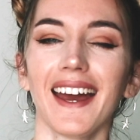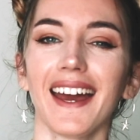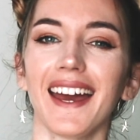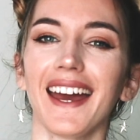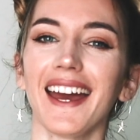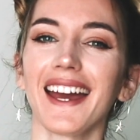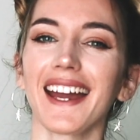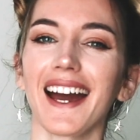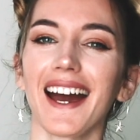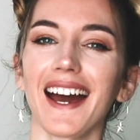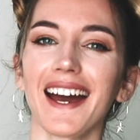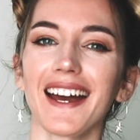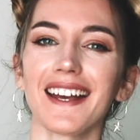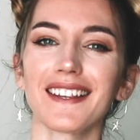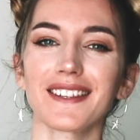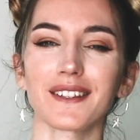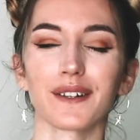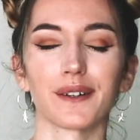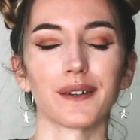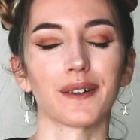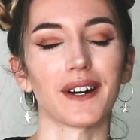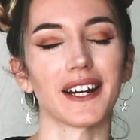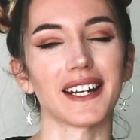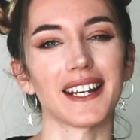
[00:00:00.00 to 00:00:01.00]
Hey guys,
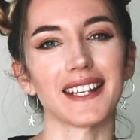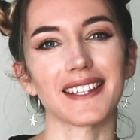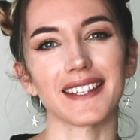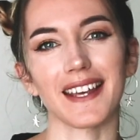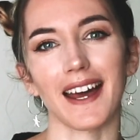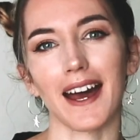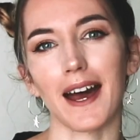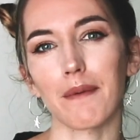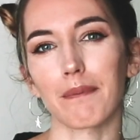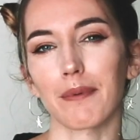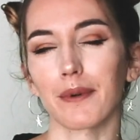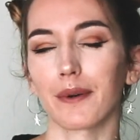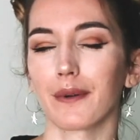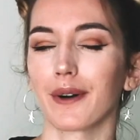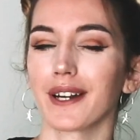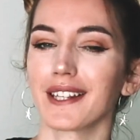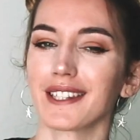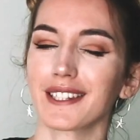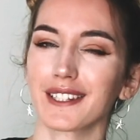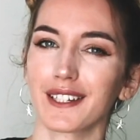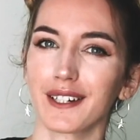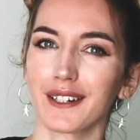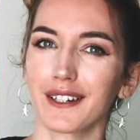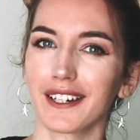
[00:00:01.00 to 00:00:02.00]
what is up?
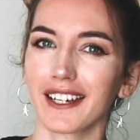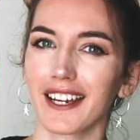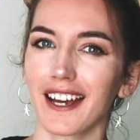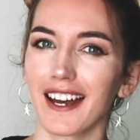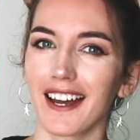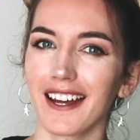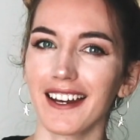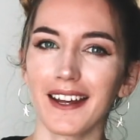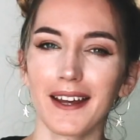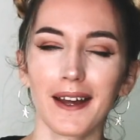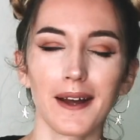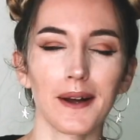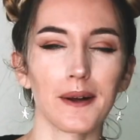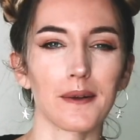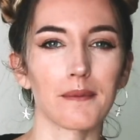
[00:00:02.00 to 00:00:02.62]
What's going on?